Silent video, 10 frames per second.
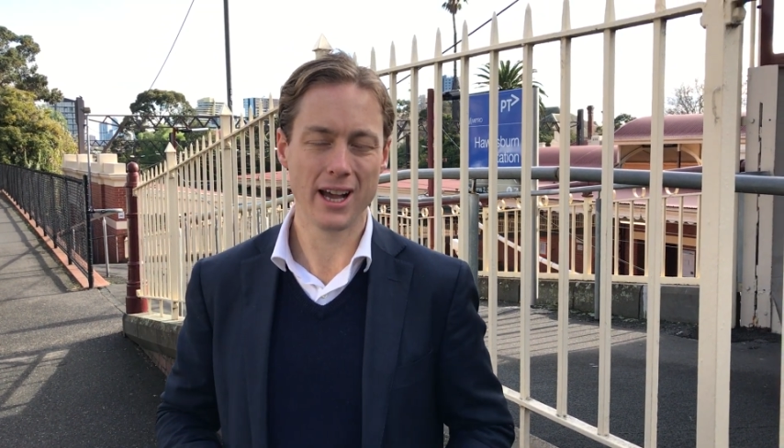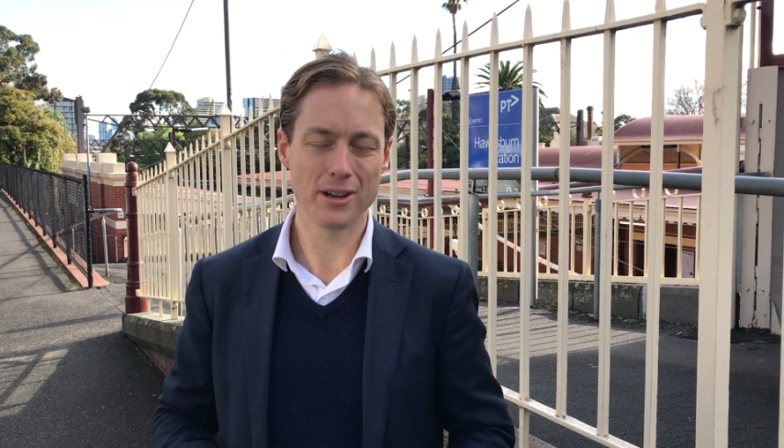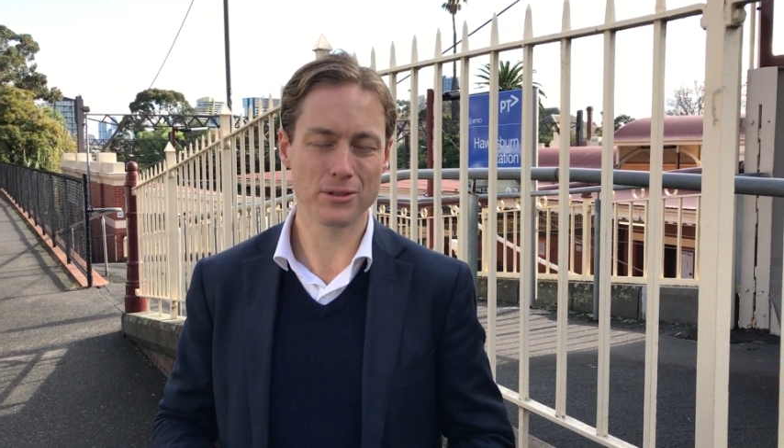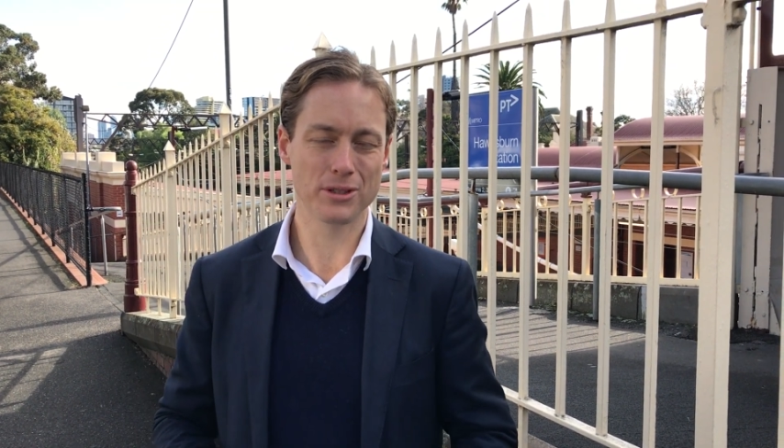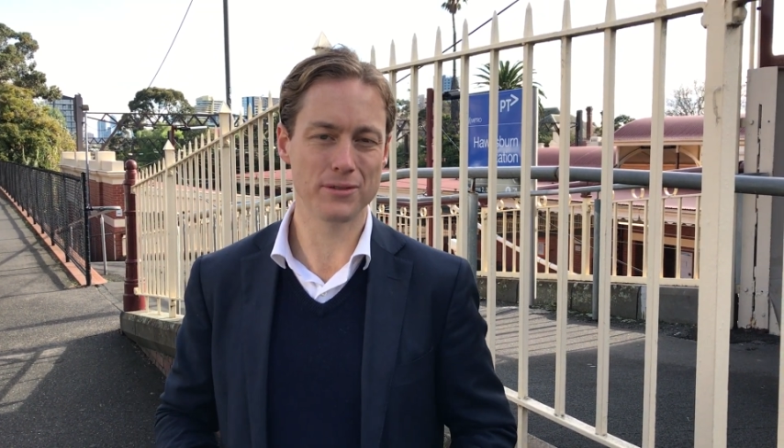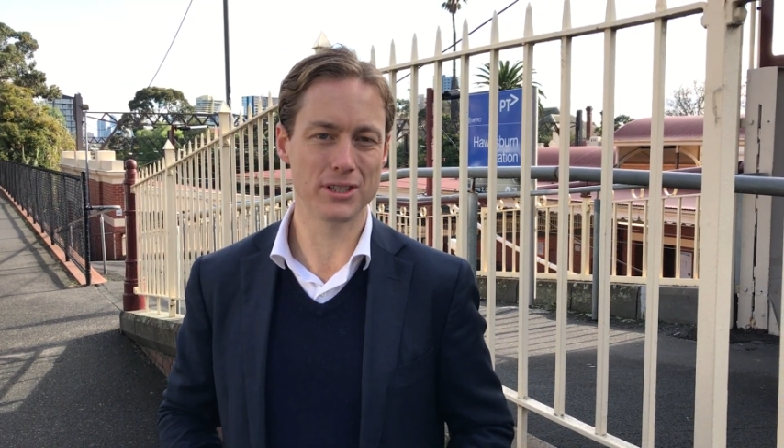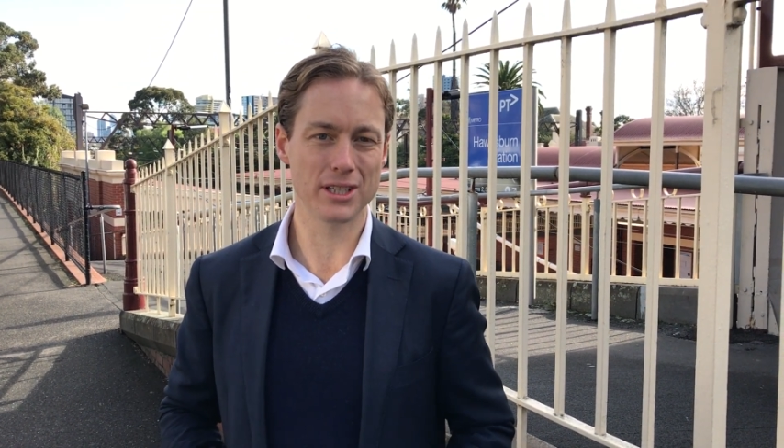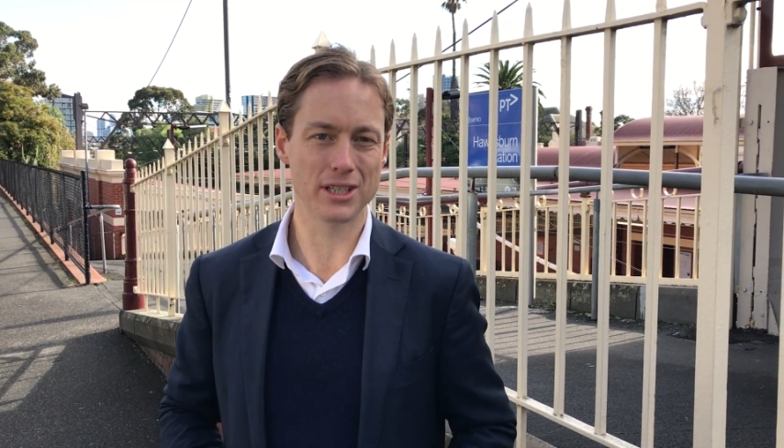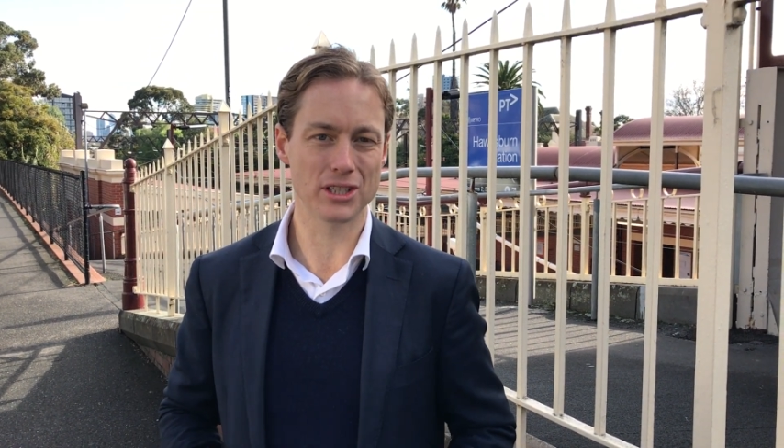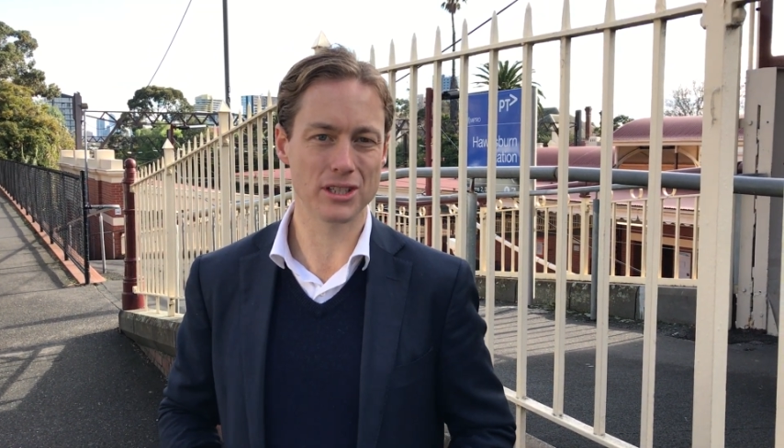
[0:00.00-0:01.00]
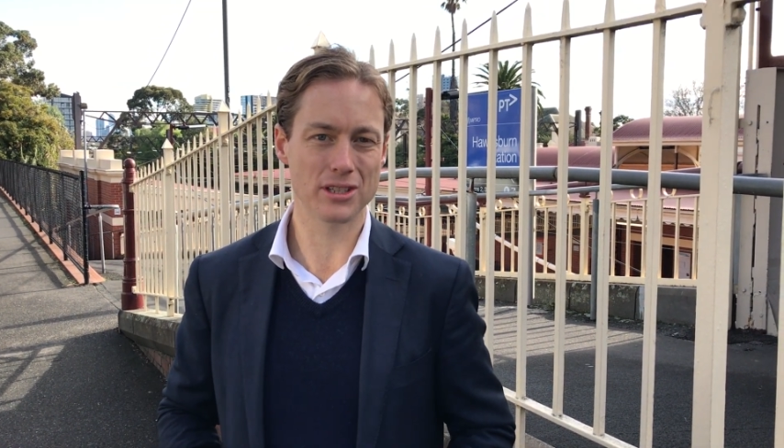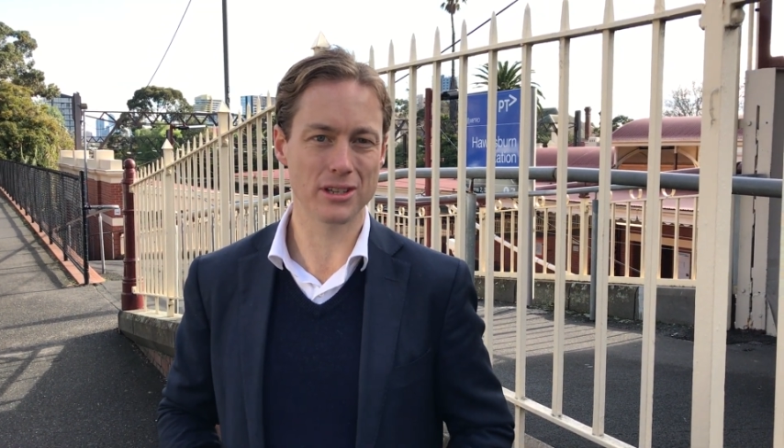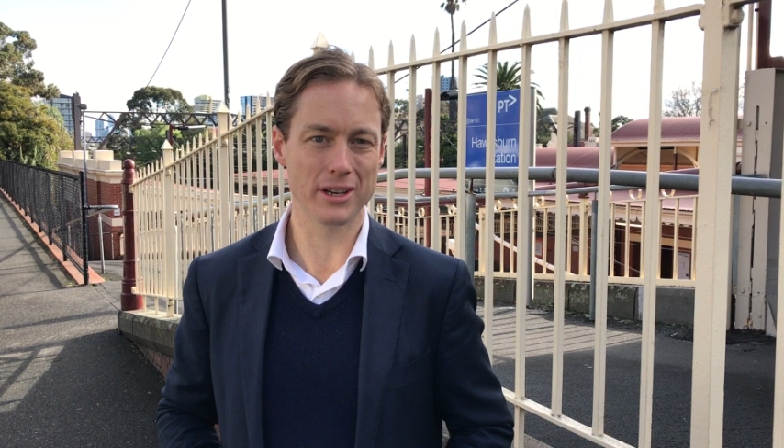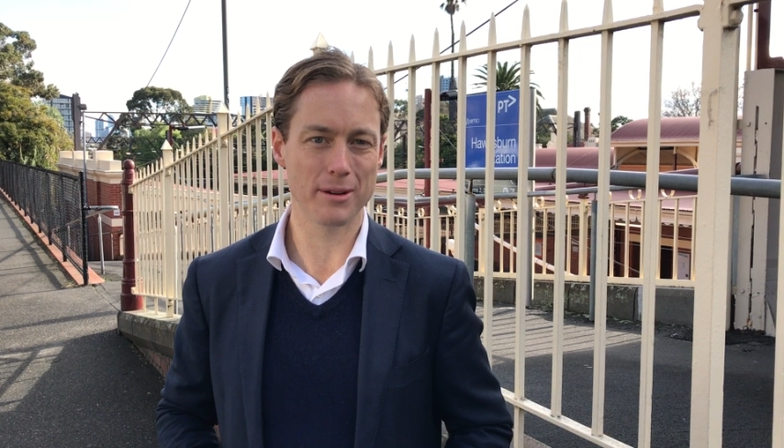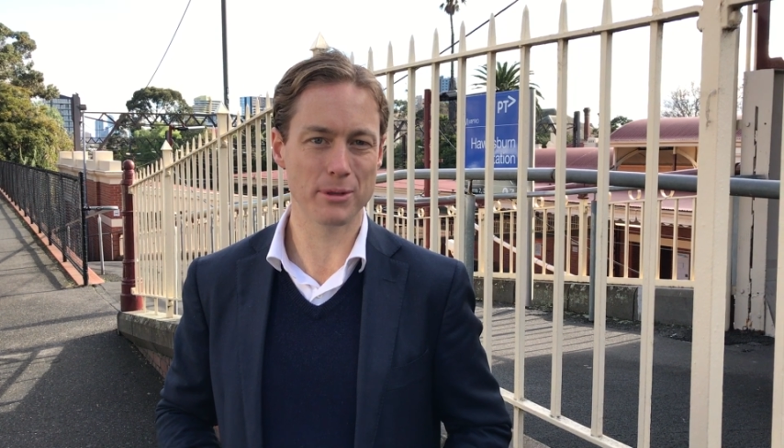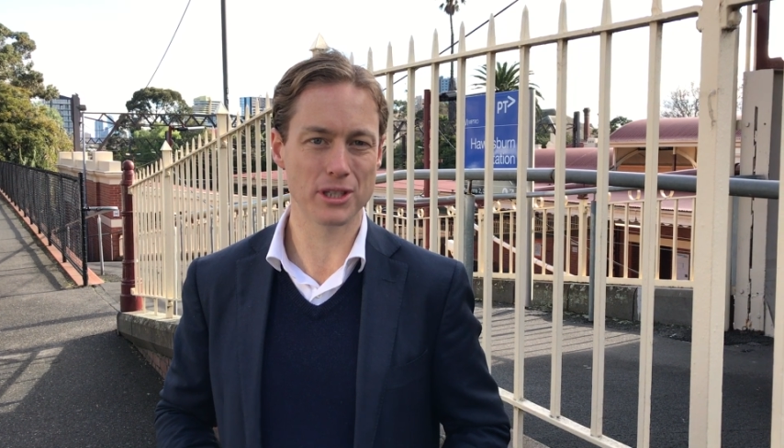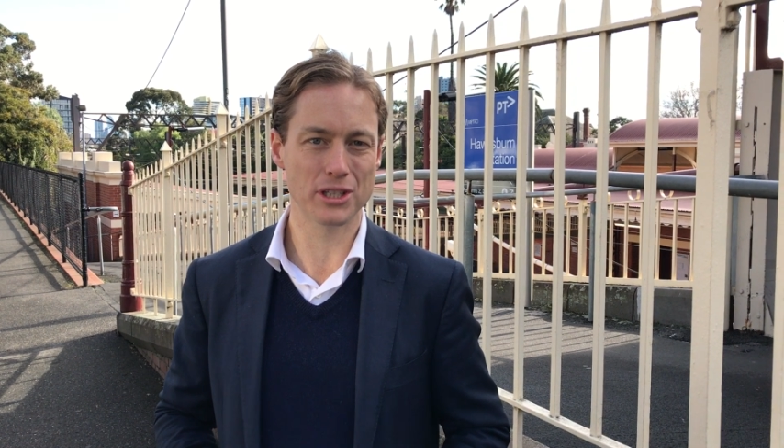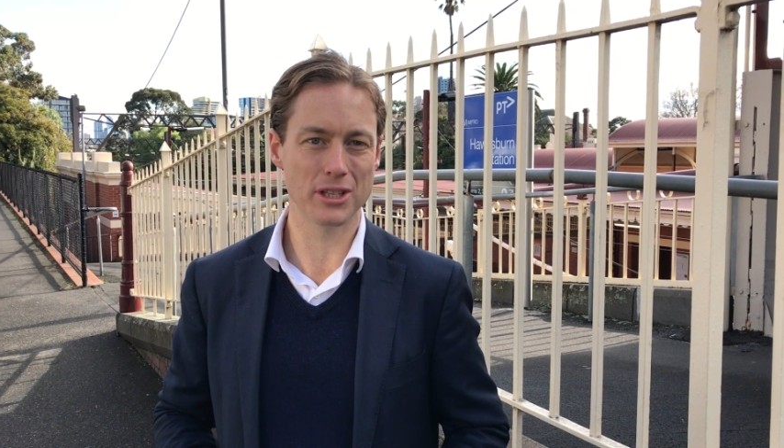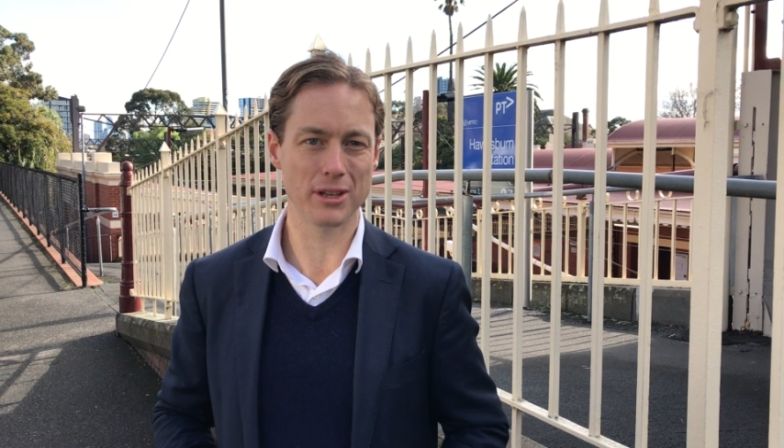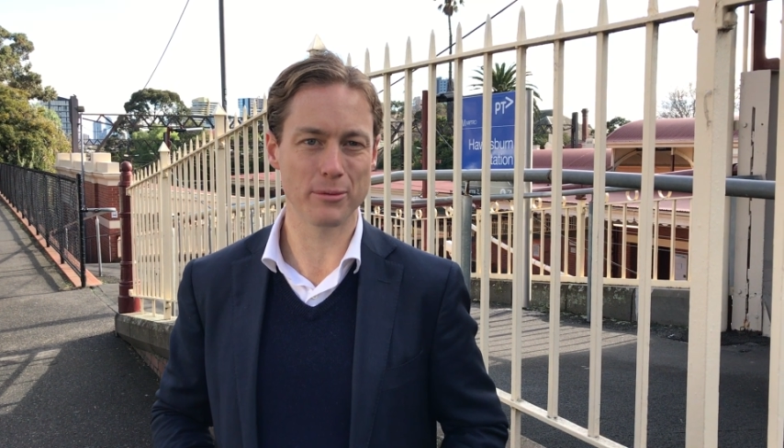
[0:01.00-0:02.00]
Hundreds of signatures on our
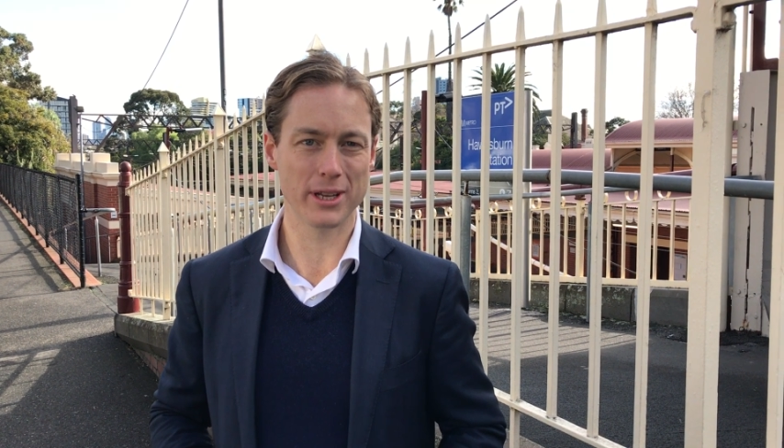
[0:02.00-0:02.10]
petition that